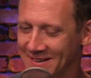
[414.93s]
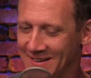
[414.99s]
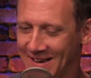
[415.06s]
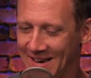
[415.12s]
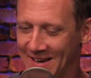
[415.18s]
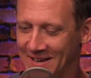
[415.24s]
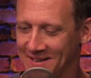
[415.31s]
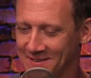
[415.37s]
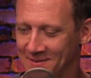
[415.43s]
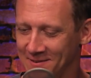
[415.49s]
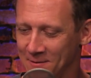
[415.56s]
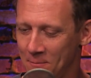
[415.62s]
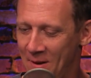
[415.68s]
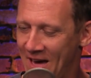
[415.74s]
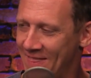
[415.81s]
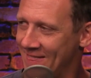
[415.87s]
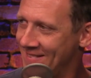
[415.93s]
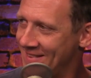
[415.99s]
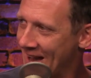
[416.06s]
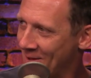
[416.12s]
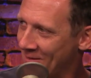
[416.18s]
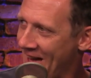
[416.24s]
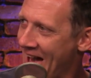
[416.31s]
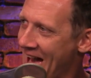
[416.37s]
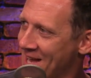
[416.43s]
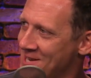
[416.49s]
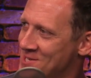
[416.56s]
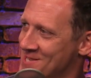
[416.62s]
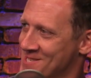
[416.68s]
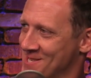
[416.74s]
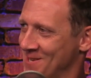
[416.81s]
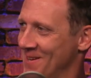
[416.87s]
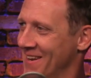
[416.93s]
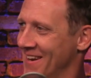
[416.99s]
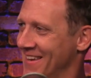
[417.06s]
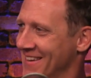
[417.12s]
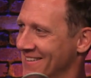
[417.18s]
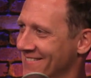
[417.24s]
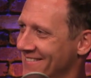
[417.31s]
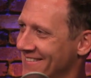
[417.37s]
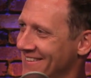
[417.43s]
uh, batten down the hatches on it,